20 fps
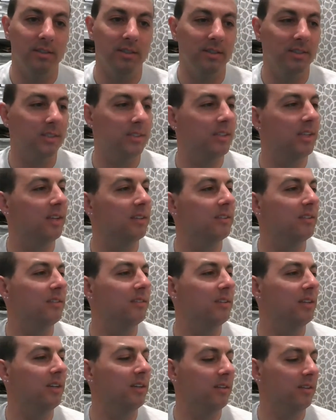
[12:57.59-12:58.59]
Is this
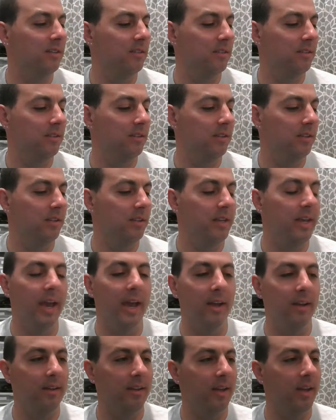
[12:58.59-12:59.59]
Exoterra?
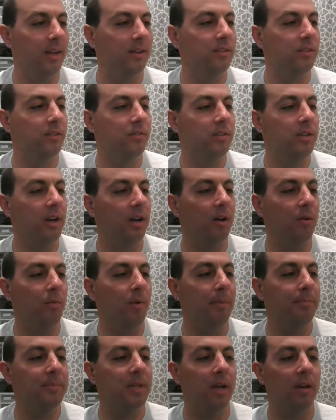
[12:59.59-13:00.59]
Yeah, Exoterra
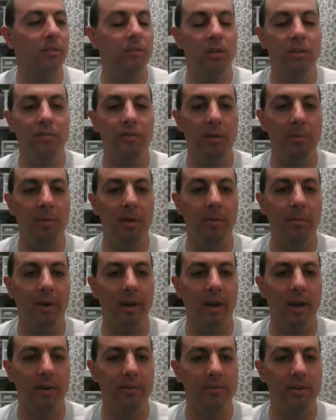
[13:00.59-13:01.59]
Reptile UVB
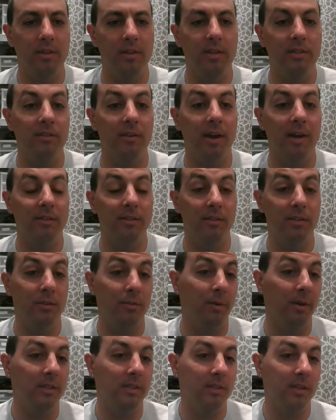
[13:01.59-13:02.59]
100. These are actually
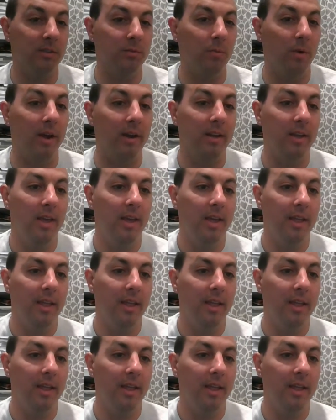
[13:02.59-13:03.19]
26 watt.